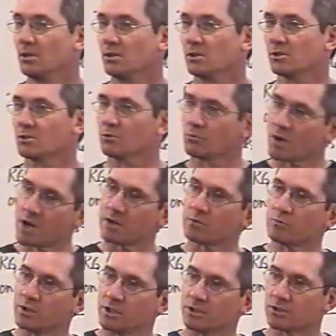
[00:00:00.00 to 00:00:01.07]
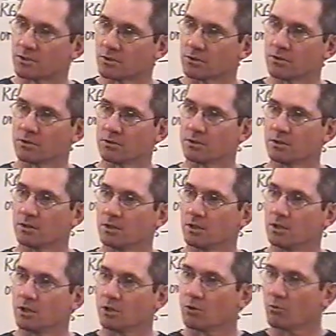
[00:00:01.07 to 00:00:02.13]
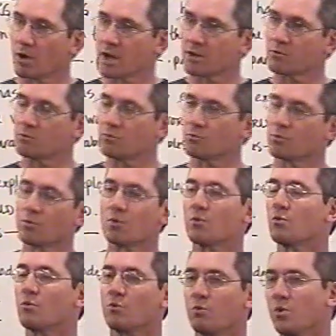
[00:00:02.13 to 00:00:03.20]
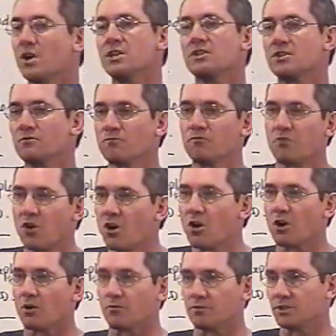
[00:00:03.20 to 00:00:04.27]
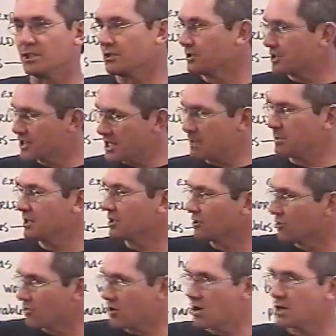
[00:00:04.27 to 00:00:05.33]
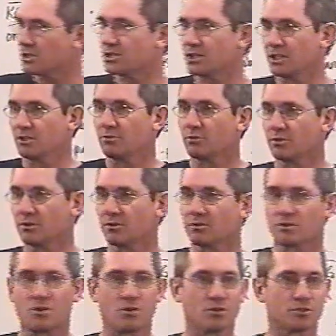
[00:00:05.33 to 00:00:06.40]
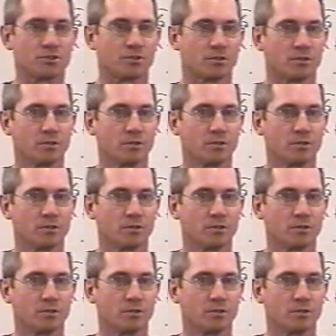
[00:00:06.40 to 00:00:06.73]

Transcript: So, why do we turn, why do, what is involved in stepping across into another culture?